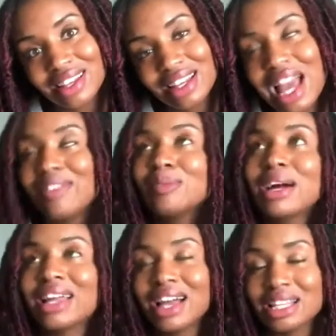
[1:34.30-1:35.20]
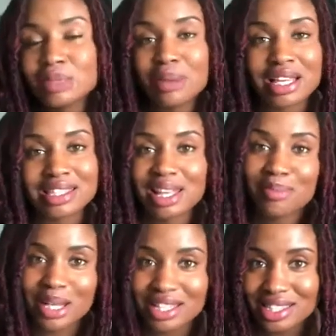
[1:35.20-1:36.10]
Everybody has best and
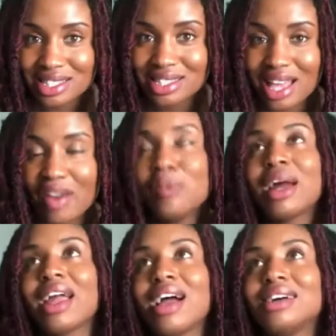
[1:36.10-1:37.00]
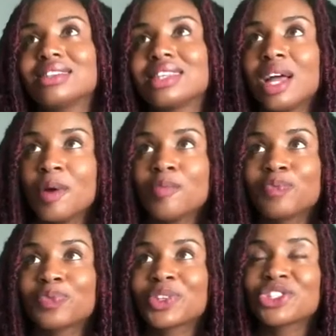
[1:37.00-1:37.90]
buts. Everybody has
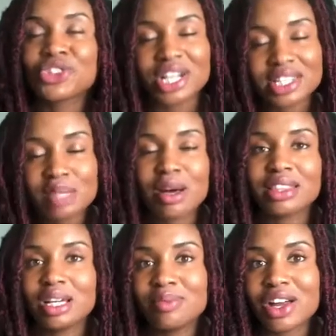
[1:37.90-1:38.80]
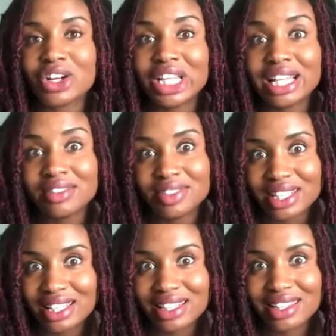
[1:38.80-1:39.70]
traits about them that are lovely,